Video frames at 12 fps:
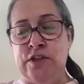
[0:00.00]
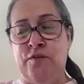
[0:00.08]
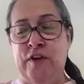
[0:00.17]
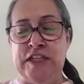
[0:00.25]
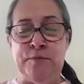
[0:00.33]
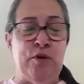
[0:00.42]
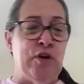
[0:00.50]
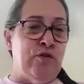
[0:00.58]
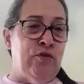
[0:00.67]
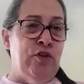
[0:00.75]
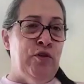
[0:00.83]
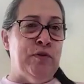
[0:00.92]
the Facebook
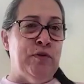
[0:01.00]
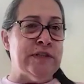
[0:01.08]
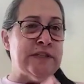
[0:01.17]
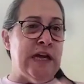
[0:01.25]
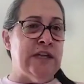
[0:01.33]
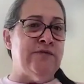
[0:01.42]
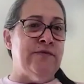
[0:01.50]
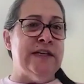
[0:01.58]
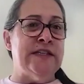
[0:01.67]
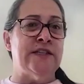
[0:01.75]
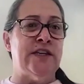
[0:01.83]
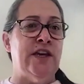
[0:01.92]
group, Style to
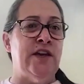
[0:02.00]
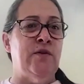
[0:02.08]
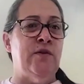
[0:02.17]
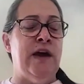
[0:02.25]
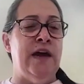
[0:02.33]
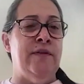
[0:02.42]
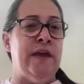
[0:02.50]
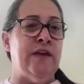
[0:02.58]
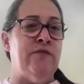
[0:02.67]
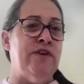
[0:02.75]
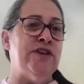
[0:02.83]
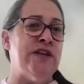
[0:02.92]
Rescue, and they
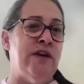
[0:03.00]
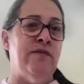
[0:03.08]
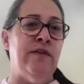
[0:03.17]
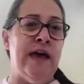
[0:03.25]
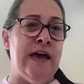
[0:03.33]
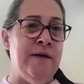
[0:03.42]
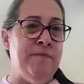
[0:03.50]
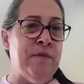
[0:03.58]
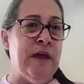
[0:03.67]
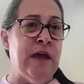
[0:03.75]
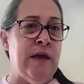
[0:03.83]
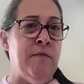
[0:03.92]
can reach out there.
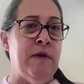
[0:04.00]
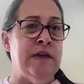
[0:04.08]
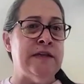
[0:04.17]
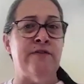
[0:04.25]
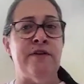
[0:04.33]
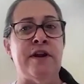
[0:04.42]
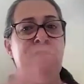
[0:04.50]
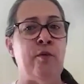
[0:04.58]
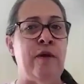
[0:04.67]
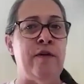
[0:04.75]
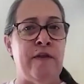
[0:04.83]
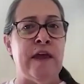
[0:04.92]
Is there another
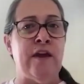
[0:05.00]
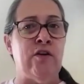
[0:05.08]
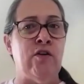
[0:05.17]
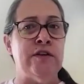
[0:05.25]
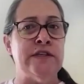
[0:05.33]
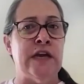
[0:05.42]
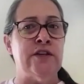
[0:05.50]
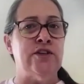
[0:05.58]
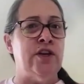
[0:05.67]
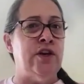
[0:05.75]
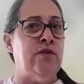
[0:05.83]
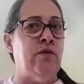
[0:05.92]
way that they can contact
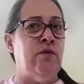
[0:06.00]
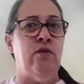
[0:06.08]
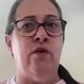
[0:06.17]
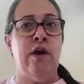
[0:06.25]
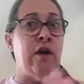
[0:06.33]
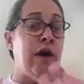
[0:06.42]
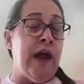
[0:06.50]
you or